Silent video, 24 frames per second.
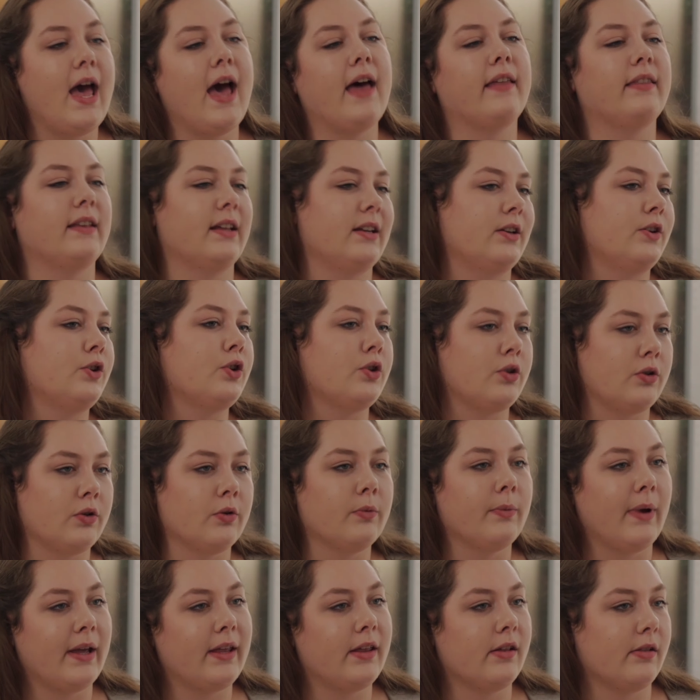and then your
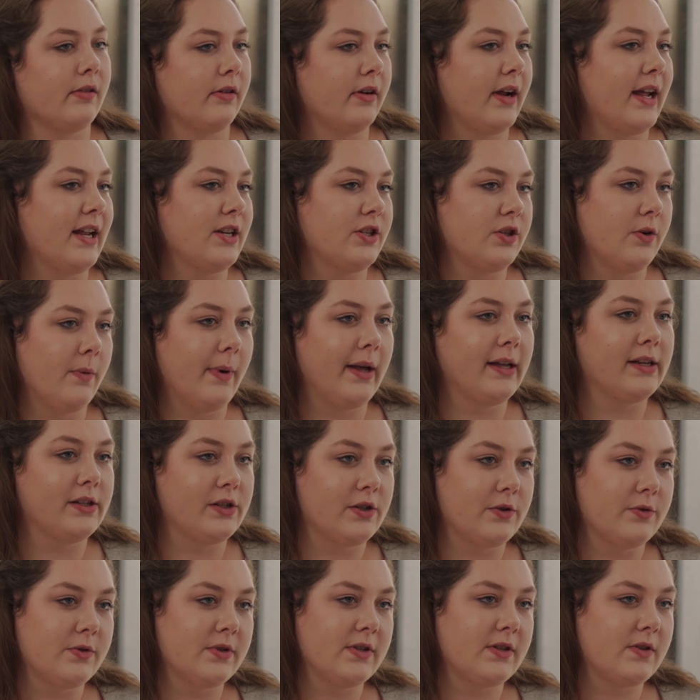regular H O A
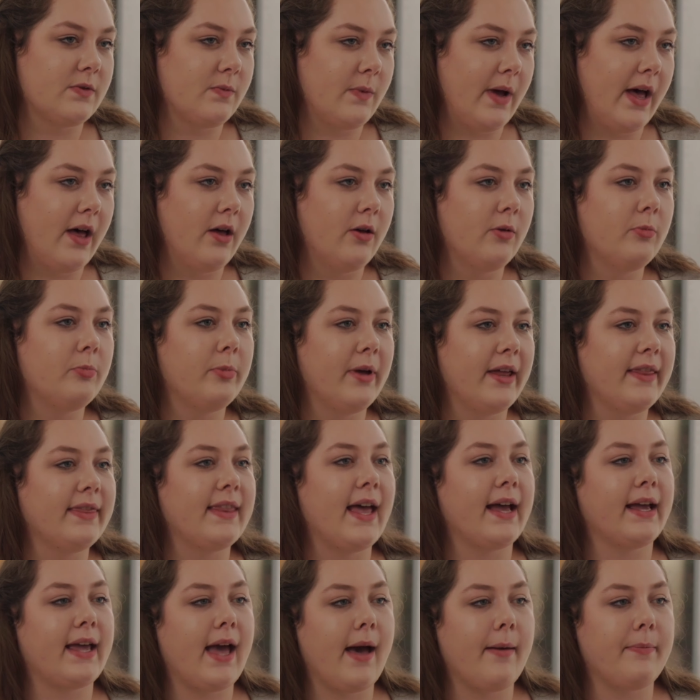dues as well. But mm-hmm.
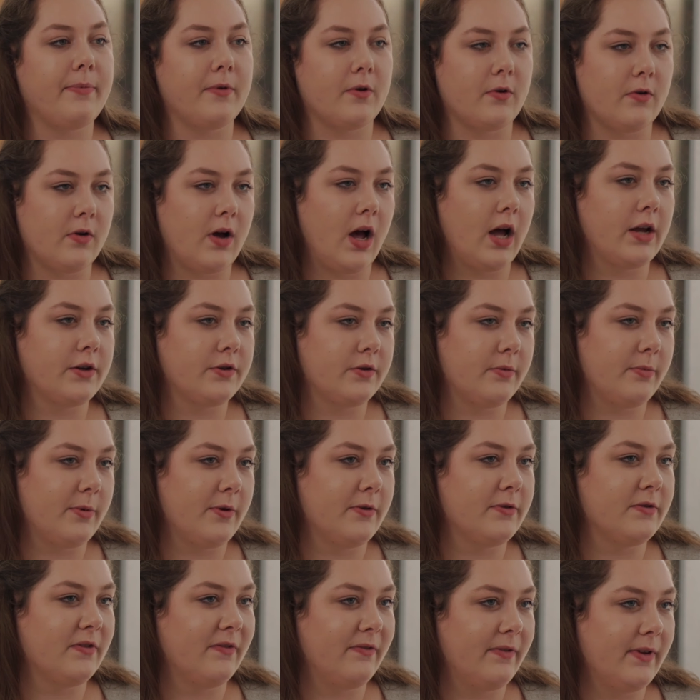that capital
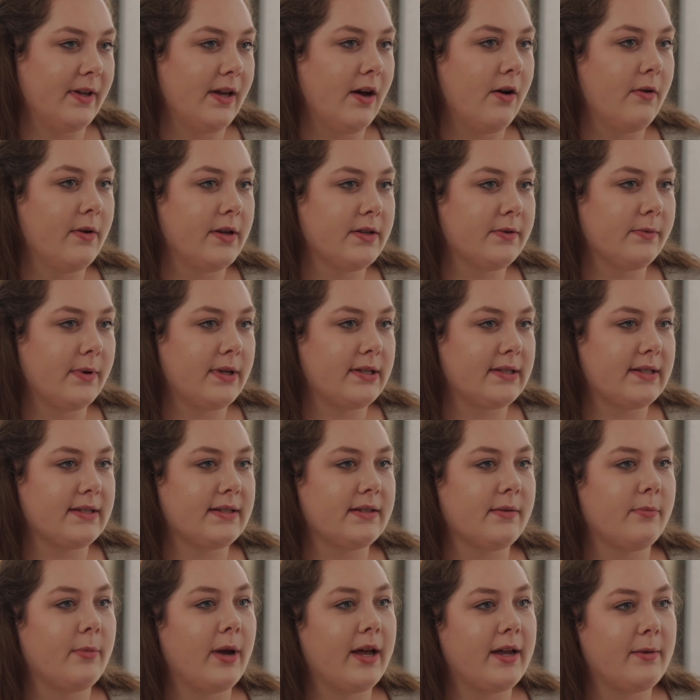contribution fee always raises
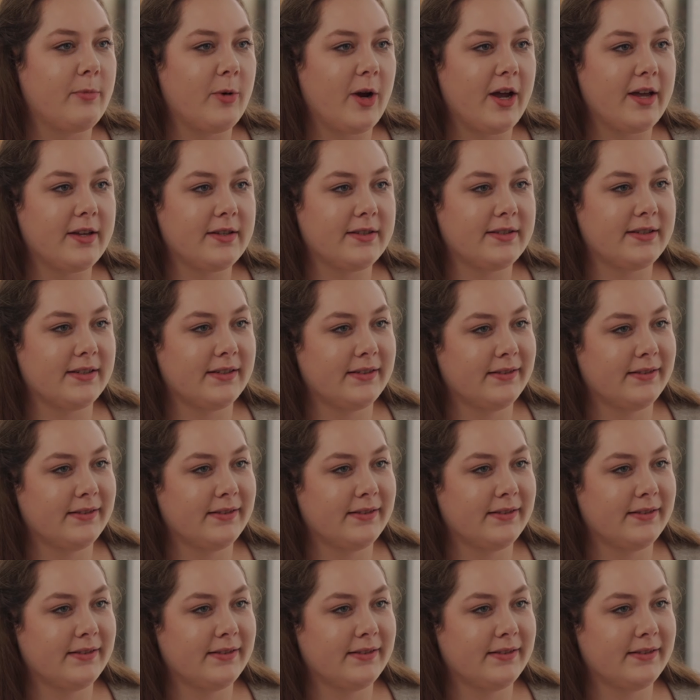some eyebrows.